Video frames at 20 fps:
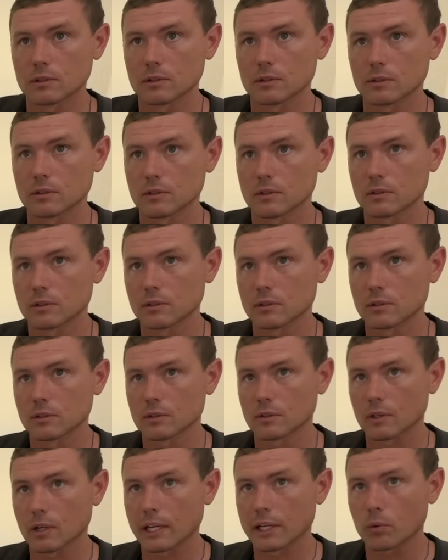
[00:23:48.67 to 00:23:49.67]
would be too
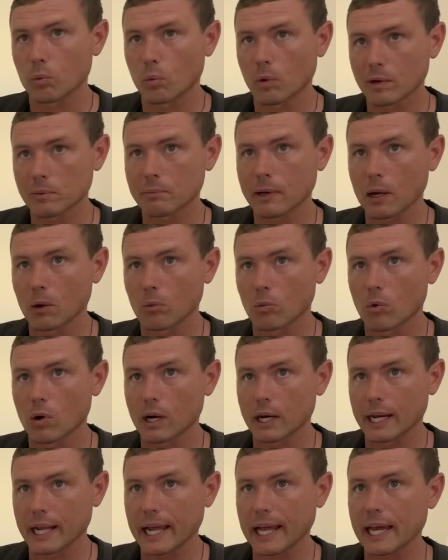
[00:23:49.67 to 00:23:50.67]
small. Like one by
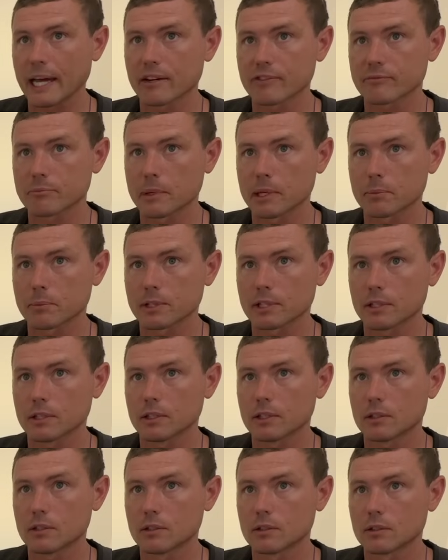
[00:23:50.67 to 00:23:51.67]
one and a half might be
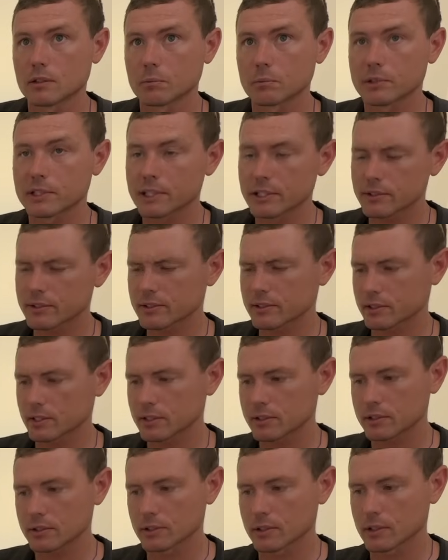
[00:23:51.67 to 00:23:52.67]
good. Yeah. But this
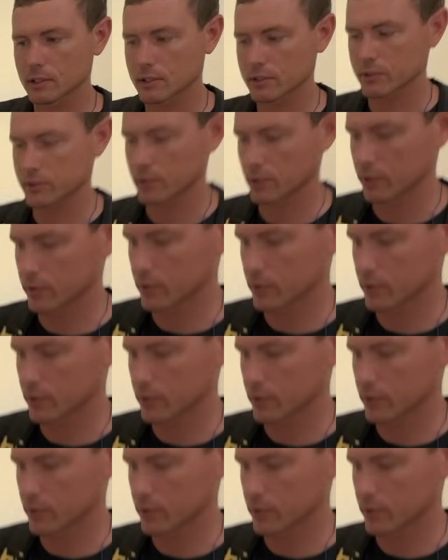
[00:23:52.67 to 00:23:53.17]
this looks so